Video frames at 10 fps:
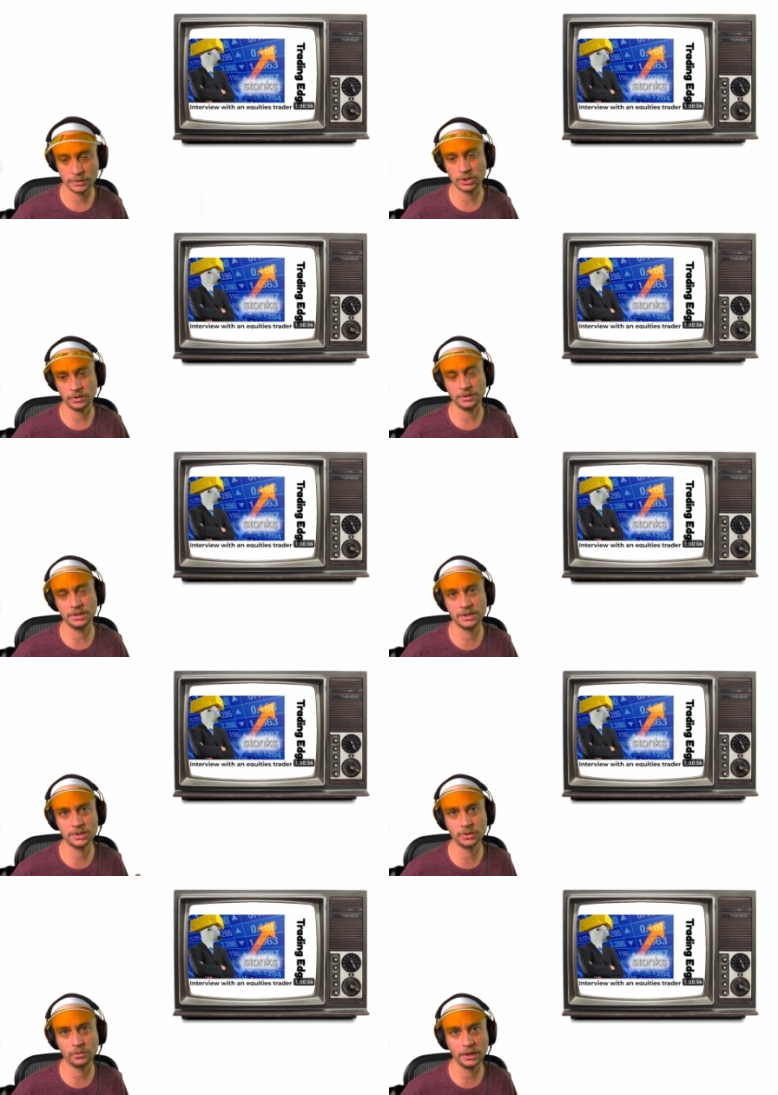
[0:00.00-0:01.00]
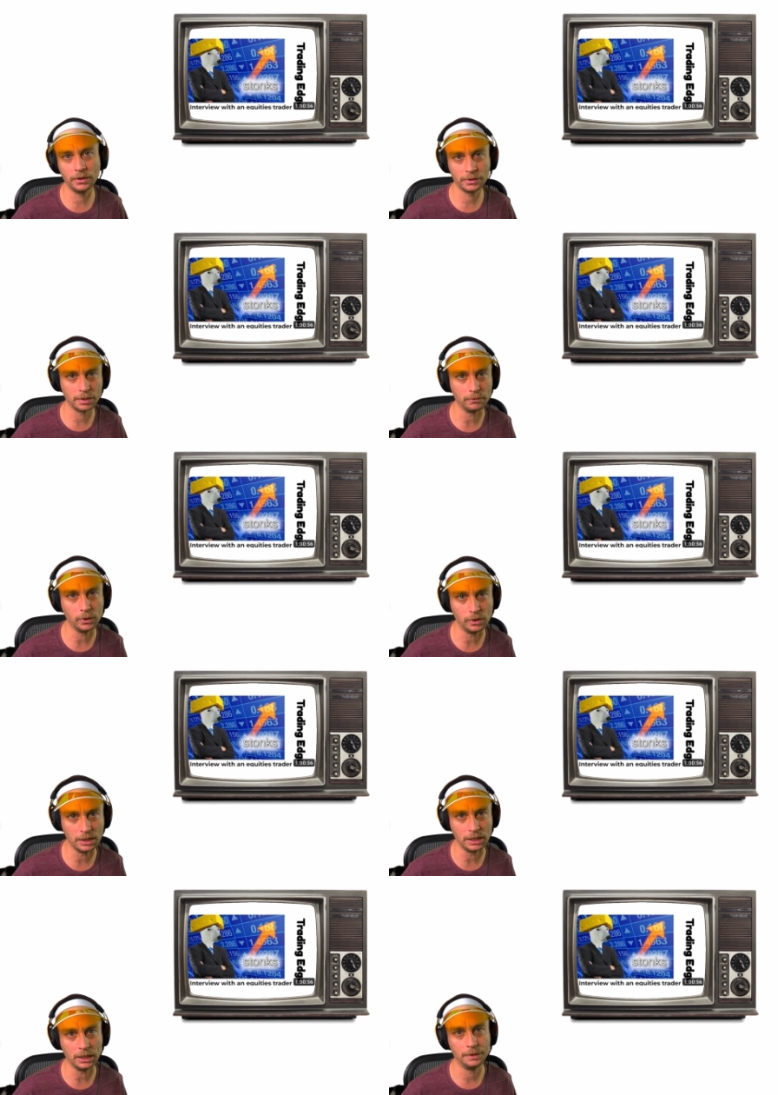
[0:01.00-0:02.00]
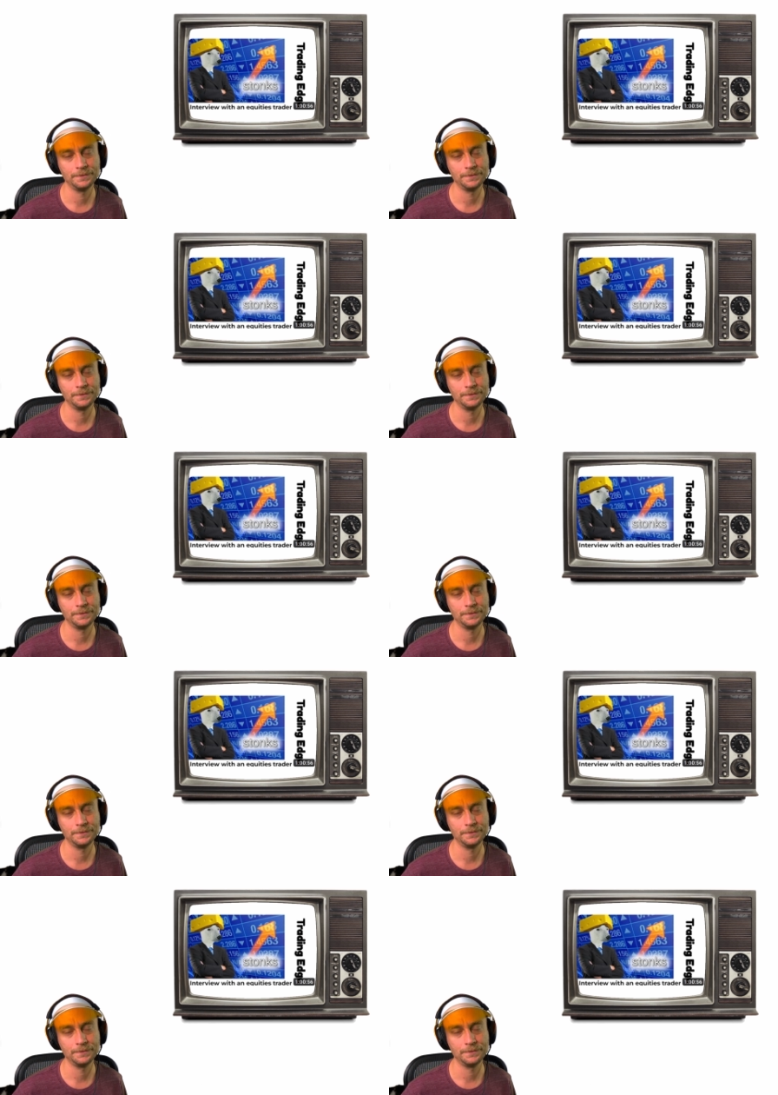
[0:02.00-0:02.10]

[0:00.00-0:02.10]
So that this is a real community